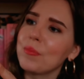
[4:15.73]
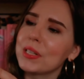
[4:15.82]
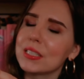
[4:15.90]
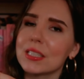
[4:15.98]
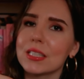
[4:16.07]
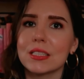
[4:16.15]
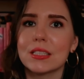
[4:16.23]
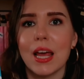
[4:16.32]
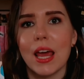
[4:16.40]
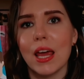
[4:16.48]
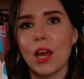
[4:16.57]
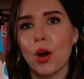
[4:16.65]
This is
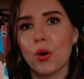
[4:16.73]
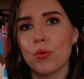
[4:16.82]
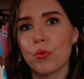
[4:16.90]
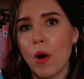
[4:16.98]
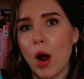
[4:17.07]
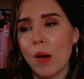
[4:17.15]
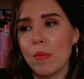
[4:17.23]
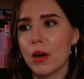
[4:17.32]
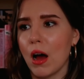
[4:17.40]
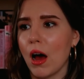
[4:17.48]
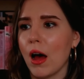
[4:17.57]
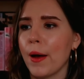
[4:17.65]
a
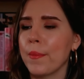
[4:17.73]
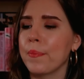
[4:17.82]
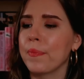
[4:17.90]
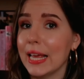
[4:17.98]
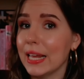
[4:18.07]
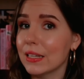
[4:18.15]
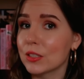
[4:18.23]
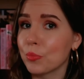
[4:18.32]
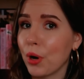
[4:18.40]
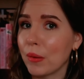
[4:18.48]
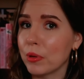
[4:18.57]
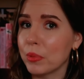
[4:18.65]
rom-com. It is
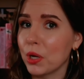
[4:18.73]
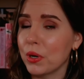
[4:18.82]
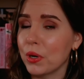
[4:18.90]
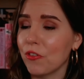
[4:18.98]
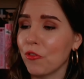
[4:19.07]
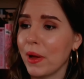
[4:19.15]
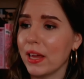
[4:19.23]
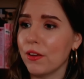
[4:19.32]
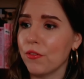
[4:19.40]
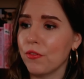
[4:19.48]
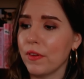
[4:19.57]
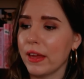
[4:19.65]
probably one of my
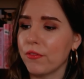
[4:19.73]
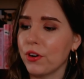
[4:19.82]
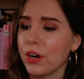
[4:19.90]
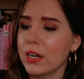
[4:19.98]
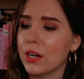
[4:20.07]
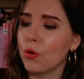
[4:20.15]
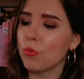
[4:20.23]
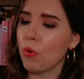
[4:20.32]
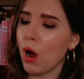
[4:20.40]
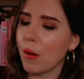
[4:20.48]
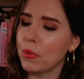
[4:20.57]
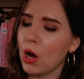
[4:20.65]
favorite
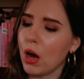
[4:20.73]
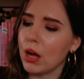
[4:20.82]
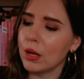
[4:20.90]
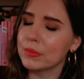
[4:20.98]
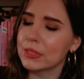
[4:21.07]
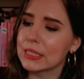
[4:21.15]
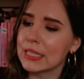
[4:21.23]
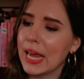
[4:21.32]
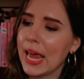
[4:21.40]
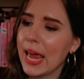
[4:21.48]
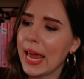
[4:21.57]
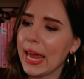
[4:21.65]
rom-coms,
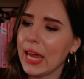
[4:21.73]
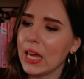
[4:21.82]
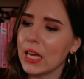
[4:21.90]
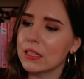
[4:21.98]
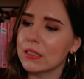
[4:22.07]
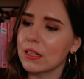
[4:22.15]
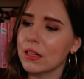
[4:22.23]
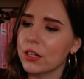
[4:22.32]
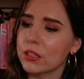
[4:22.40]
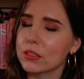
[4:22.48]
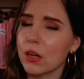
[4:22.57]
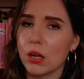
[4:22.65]
and
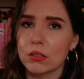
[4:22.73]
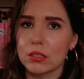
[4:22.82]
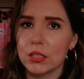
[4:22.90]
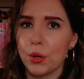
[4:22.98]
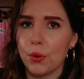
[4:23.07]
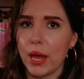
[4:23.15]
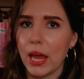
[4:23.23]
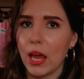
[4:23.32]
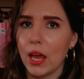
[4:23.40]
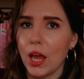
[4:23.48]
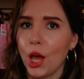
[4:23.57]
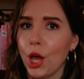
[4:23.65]
there's also
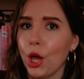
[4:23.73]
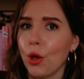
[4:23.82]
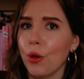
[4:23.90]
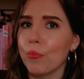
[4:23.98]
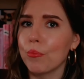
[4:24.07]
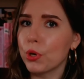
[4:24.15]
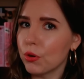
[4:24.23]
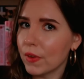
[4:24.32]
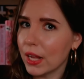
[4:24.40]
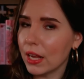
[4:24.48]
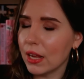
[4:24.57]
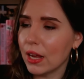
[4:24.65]
a
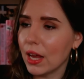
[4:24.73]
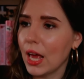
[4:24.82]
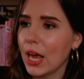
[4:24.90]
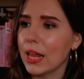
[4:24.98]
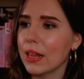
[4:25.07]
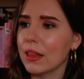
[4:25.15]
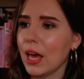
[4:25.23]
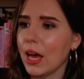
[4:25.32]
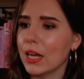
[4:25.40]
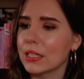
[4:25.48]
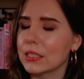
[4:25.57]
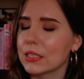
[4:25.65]
movie
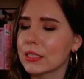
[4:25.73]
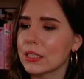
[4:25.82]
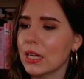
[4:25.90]
that